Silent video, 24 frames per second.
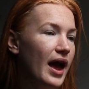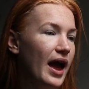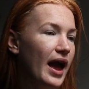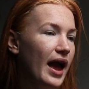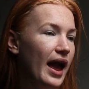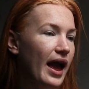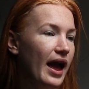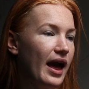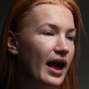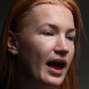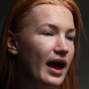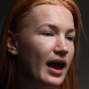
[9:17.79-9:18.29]

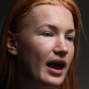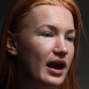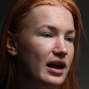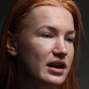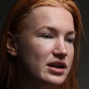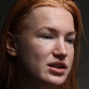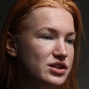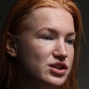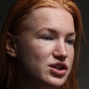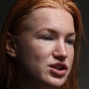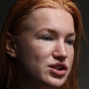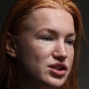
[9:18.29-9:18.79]

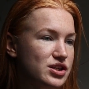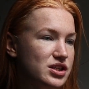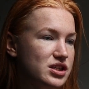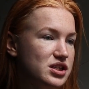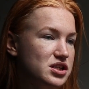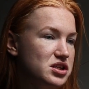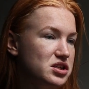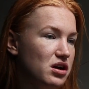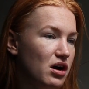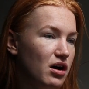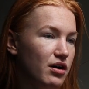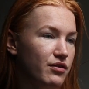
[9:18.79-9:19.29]
and
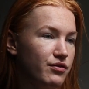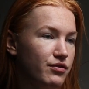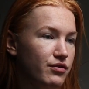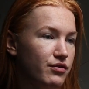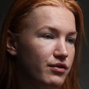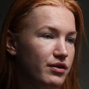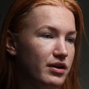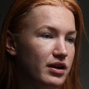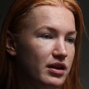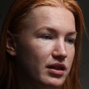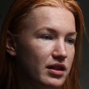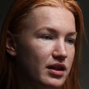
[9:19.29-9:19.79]
just
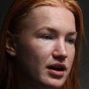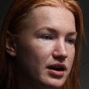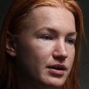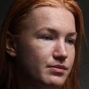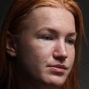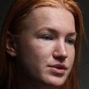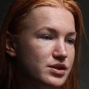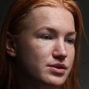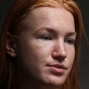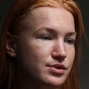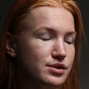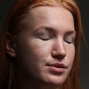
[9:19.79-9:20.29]
offering
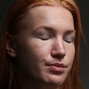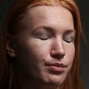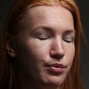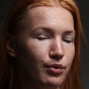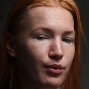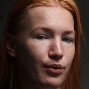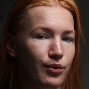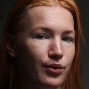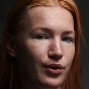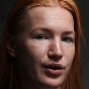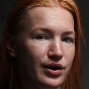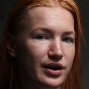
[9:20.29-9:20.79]
them some
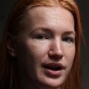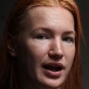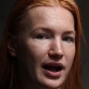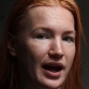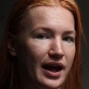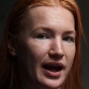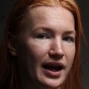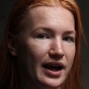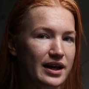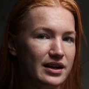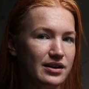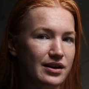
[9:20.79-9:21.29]
support
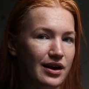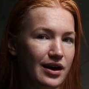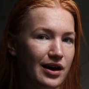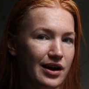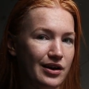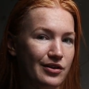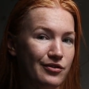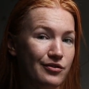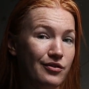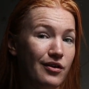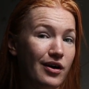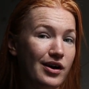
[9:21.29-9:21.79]
and
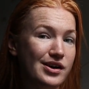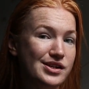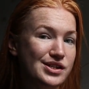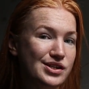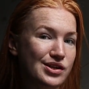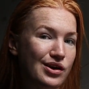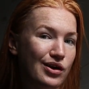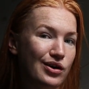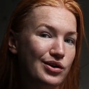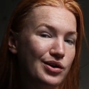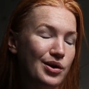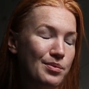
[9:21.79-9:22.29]

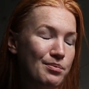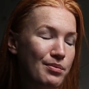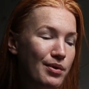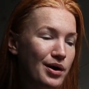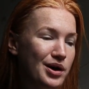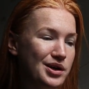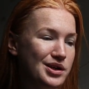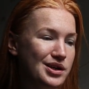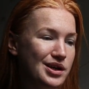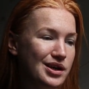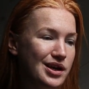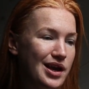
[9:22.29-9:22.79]
advice on
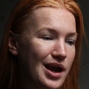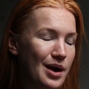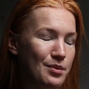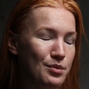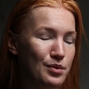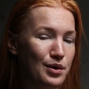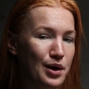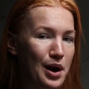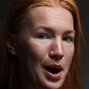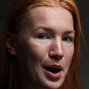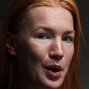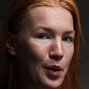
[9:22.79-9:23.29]
buying
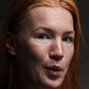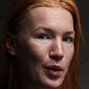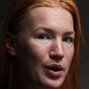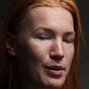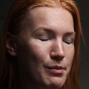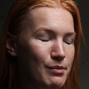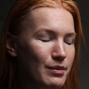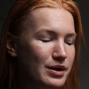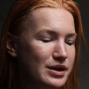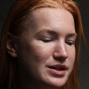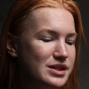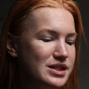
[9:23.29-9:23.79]
camera
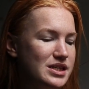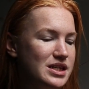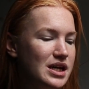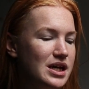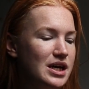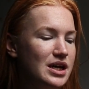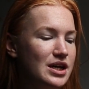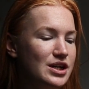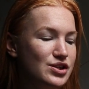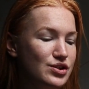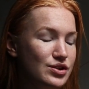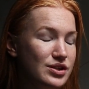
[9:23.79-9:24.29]
equipment.
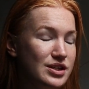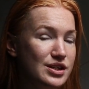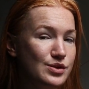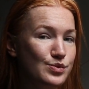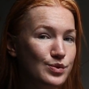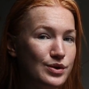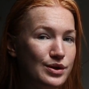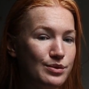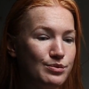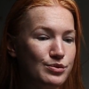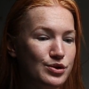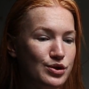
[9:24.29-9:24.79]
So
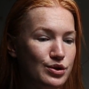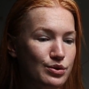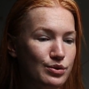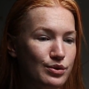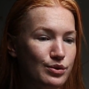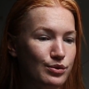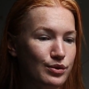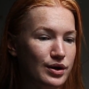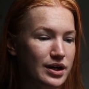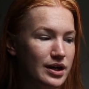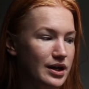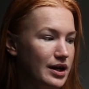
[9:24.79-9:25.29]
that's what I'm
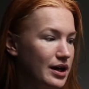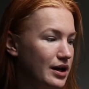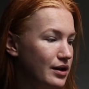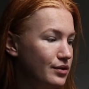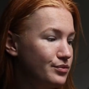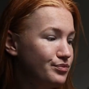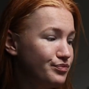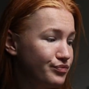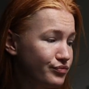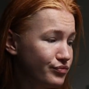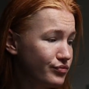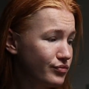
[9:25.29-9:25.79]
doing right now.